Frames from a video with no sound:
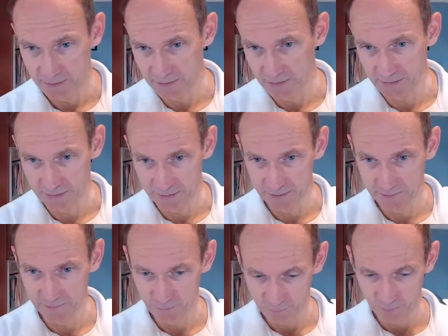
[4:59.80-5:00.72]

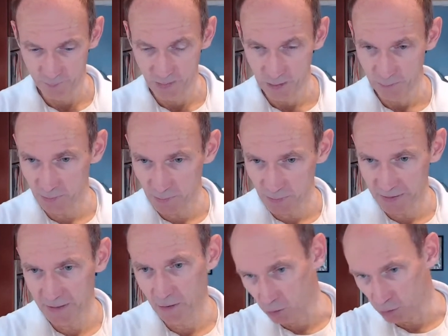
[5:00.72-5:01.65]
um, people
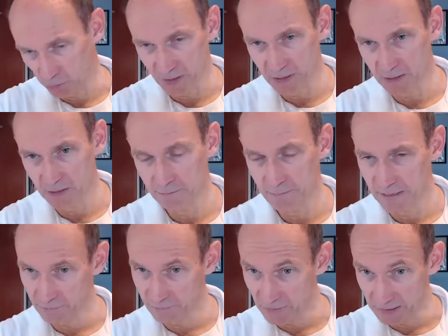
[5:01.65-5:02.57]
here already
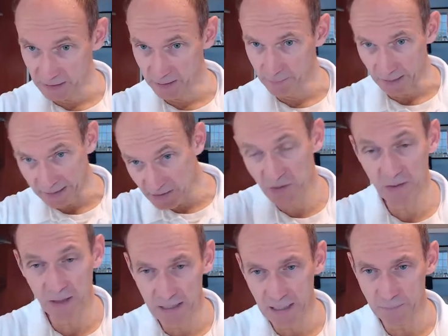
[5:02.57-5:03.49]
have their name. I see
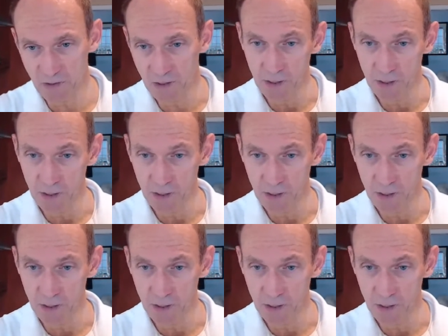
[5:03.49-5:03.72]
their names,